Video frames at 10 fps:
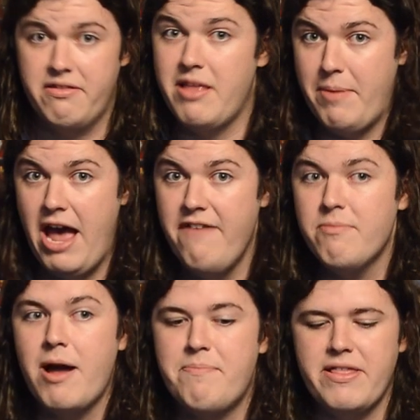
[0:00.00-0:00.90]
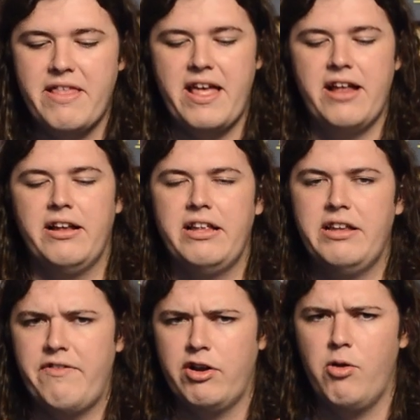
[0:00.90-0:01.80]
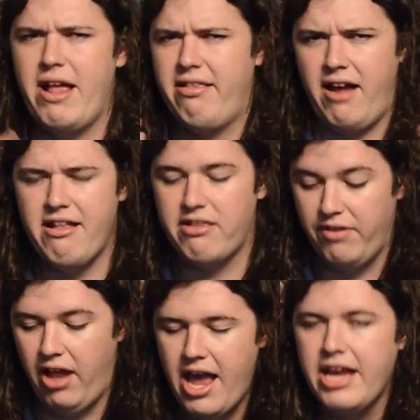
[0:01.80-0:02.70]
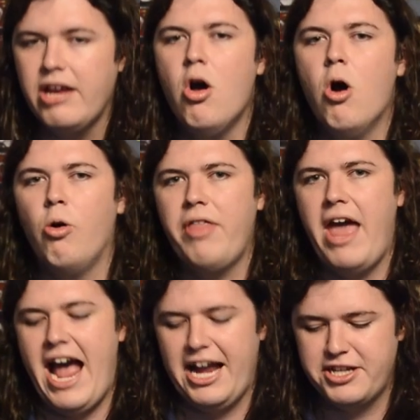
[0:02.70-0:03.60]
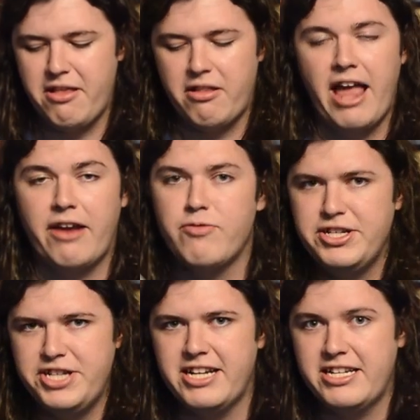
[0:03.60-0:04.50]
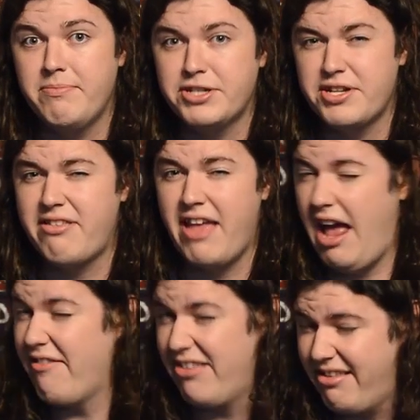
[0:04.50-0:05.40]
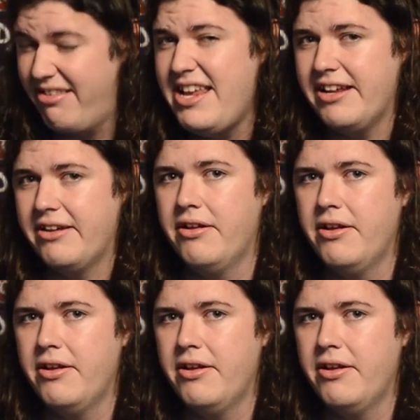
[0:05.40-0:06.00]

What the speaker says: Their behavior might be that they're giving away signs of lying, or their actions like rejecting missions that have succeeded,